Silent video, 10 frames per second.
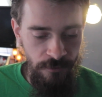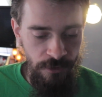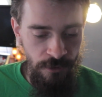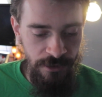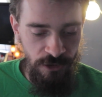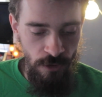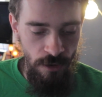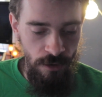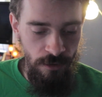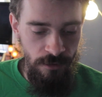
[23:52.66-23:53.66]
You
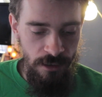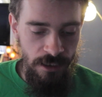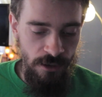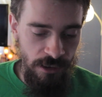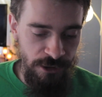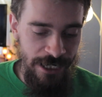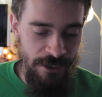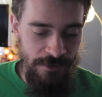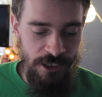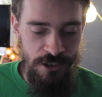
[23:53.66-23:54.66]
control or
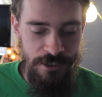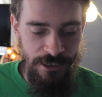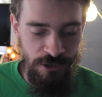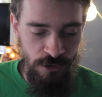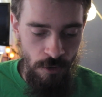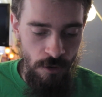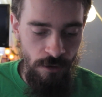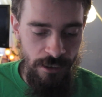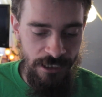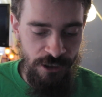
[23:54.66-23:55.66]
enchant creature. You
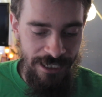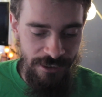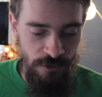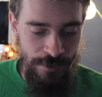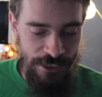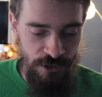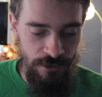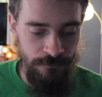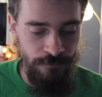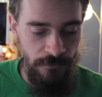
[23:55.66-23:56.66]
control enchanted
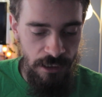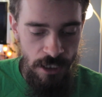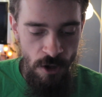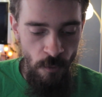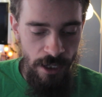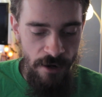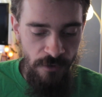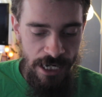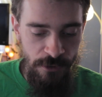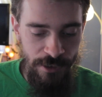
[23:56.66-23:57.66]
creature.
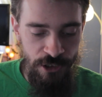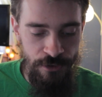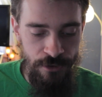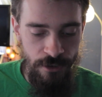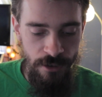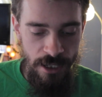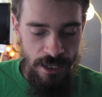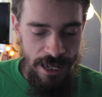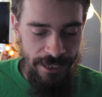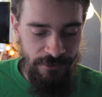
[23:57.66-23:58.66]
Whenever a creature
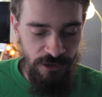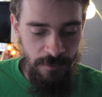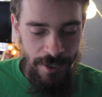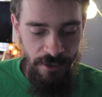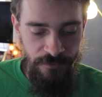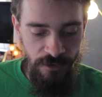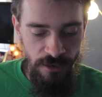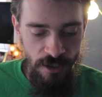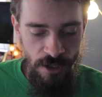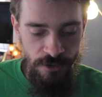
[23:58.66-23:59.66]
enters the
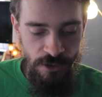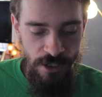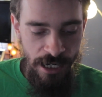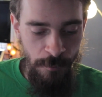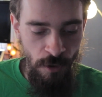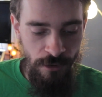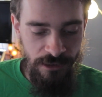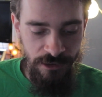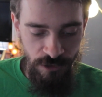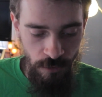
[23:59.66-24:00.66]
battlefield under an
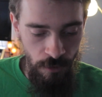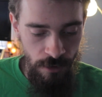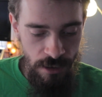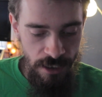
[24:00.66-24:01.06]
opponent's control,